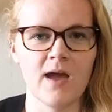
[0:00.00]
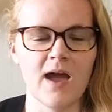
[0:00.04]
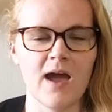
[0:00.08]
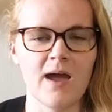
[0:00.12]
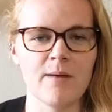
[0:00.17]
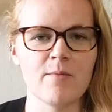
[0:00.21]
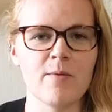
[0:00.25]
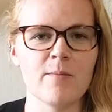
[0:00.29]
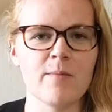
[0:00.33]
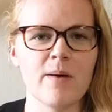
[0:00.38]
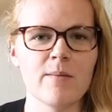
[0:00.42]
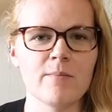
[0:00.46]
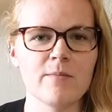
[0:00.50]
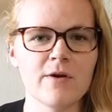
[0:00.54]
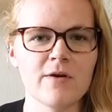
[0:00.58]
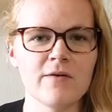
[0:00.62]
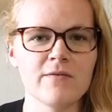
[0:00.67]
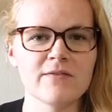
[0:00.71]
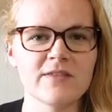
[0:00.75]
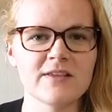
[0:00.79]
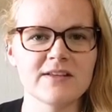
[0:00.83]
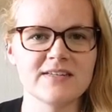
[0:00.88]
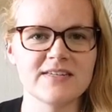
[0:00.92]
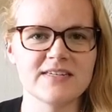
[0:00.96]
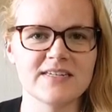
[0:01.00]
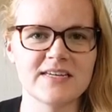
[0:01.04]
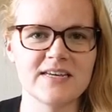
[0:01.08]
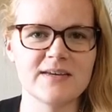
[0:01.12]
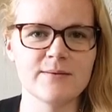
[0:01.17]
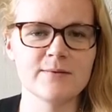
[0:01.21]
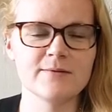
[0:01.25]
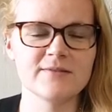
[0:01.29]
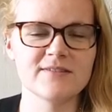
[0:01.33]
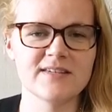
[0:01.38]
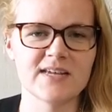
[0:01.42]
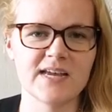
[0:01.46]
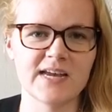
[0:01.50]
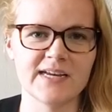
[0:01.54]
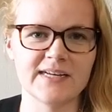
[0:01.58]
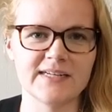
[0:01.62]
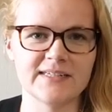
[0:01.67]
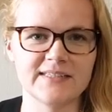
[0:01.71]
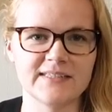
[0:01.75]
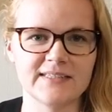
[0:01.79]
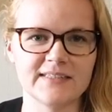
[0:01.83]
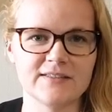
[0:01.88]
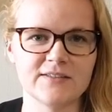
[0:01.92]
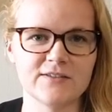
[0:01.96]
I'm a member of the team of
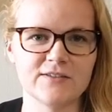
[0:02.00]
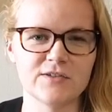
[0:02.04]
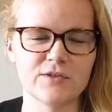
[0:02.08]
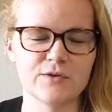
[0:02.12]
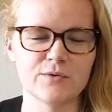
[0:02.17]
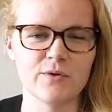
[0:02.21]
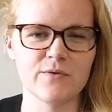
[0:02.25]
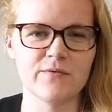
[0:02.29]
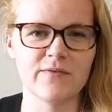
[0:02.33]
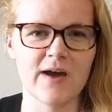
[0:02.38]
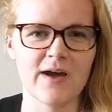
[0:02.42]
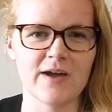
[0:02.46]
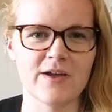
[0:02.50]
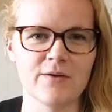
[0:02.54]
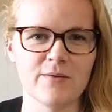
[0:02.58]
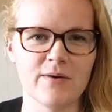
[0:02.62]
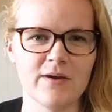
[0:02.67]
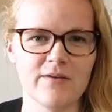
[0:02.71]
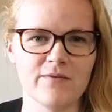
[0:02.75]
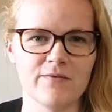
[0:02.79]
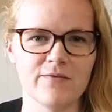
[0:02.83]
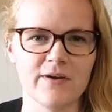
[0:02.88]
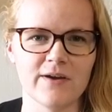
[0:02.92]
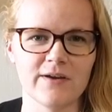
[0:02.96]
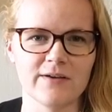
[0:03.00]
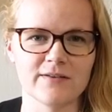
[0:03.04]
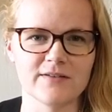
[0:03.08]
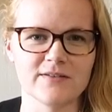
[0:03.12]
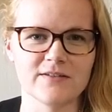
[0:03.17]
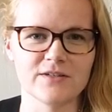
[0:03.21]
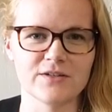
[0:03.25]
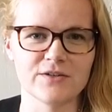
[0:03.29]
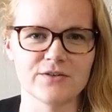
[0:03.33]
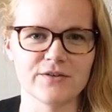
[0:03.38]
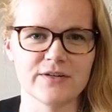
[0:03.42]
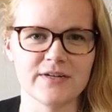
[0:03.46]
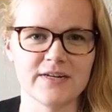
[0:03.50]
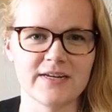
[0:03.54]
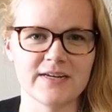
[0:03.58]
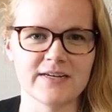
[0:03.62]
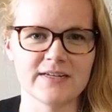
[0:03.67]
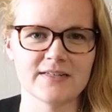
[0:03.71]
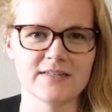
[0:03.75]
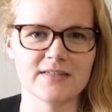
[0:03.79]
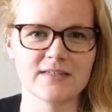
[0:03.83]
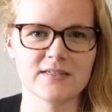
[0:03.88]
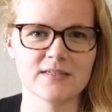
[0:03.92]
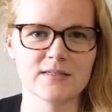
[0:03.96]
scientists who evaluate fragrance
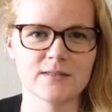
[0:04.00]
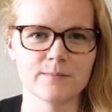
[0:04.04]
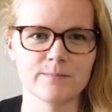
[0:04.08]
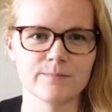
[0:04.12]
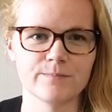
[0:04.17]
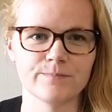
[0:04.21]
ingredients.